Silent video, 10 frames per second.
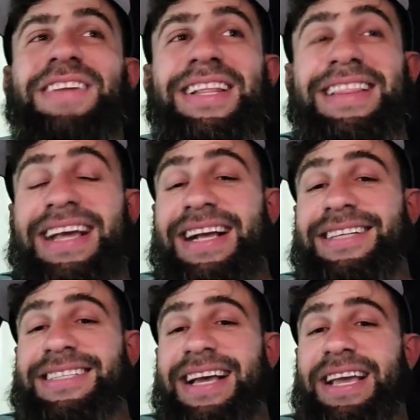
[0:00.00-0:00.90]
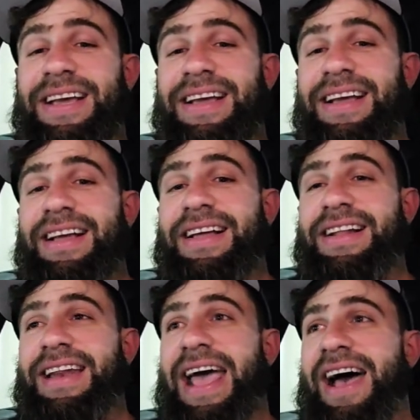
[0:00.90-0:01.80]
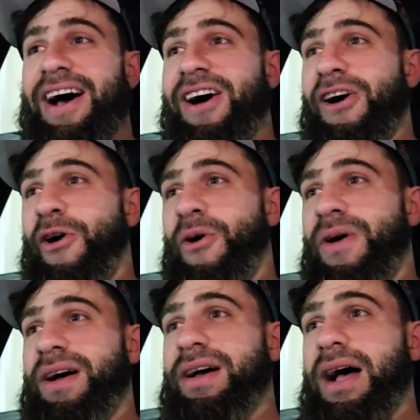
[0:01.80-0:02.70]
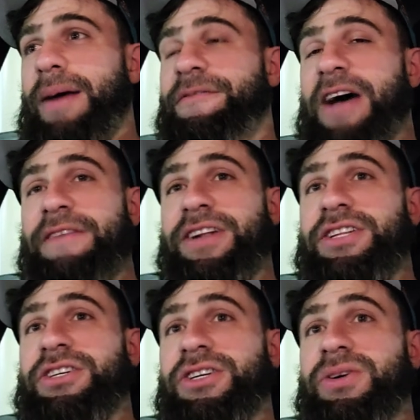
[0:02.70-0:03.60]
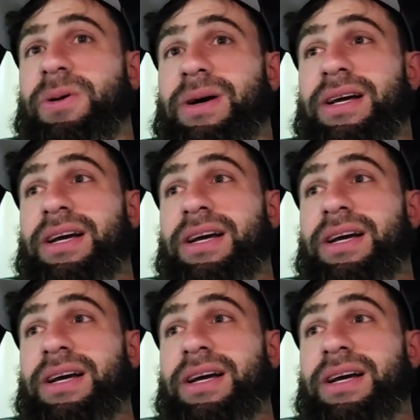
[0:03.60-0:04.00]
the thing is, like, now I'm 5-2.